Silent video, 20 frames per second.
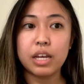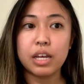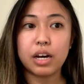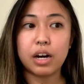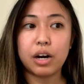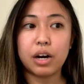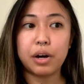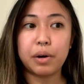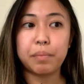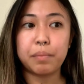
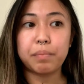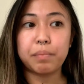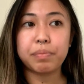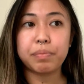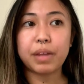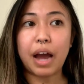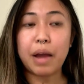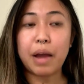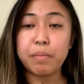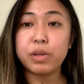
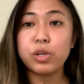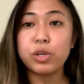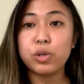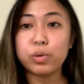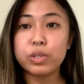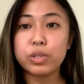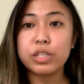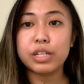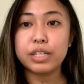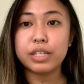I'm
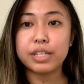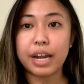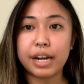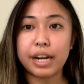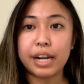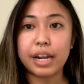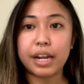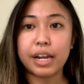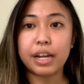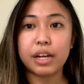used to
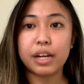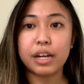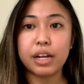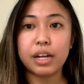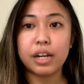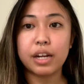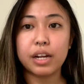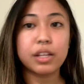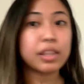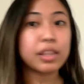dating
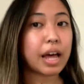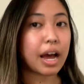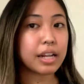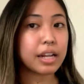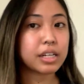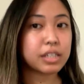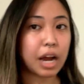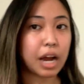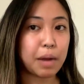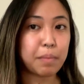
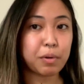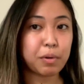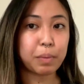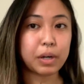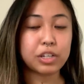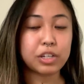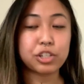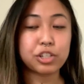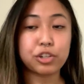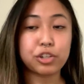that type of
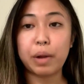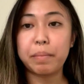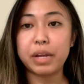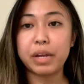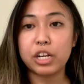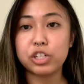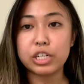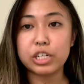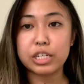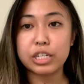person, or I'm
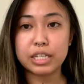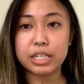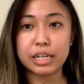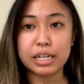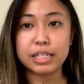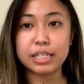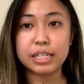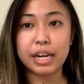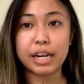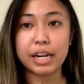interested
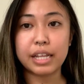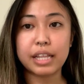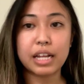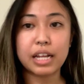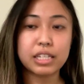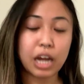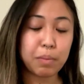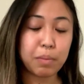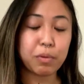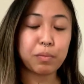in dating
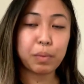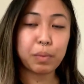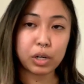that type of